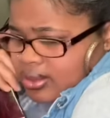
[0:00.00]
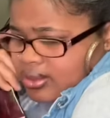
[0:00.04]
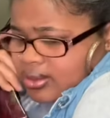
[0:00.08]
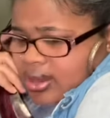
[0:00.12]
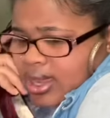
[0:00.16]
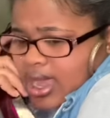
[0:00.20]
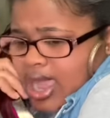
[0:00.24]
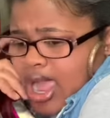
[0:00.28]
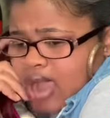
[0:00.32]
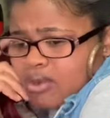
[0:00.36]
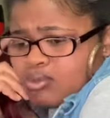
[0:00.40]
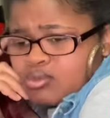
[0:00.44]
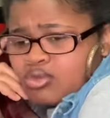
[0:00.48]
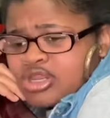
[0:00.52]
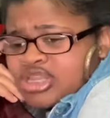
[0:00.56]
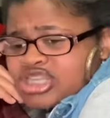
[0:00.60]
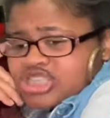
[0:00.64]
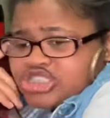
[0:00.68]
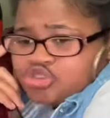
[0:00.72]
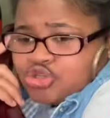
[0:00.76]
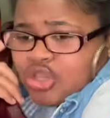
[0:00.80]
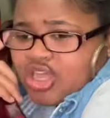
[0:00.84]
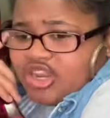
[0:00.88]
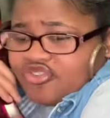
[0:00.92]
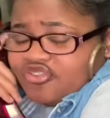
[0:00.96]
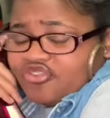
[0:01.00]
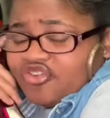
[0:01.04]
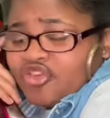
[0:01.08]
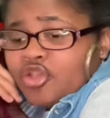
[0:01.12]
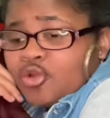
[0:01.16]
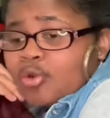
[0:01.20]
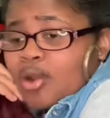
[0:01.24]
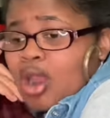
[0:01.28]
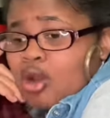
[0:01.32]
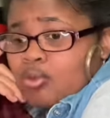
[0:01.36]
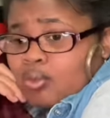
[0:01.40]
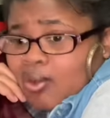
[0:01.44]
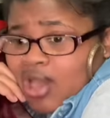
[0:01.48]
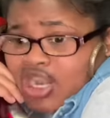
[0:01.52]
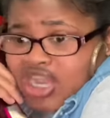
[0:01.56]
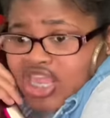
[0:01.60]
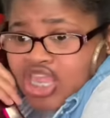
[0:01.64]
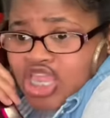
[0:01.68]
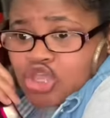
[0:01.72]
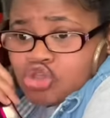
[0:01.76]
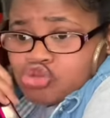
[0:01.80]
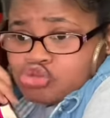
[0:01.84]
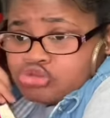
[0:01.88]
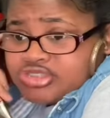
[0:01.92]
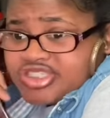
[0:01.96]
I'm really trying to figure out why the
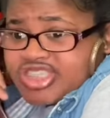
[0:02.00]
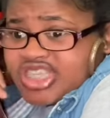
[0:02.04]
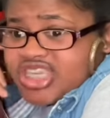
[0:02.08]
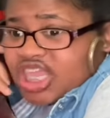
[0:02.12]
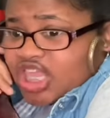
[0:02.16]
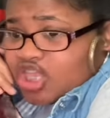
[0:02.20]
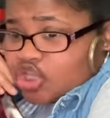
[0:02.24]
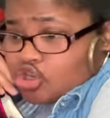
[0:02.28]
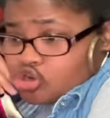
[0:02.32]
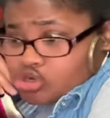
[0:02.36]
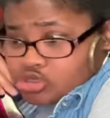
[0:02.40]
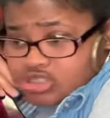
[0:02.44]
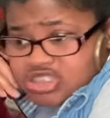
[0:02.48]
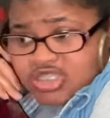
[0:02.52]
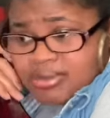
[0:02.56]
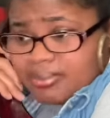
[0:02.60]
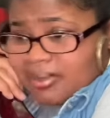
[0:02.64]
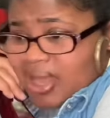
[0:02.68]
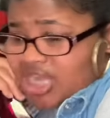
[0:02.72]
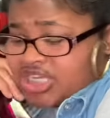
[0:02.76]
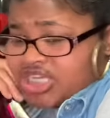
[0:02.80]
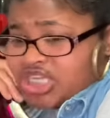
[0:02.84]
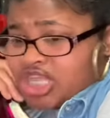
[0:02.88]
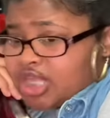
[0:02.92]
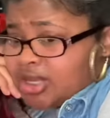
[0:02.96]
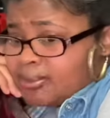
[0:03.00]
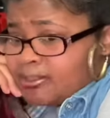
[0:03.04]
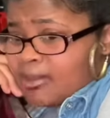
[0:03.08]
hell you sent that girl to my damn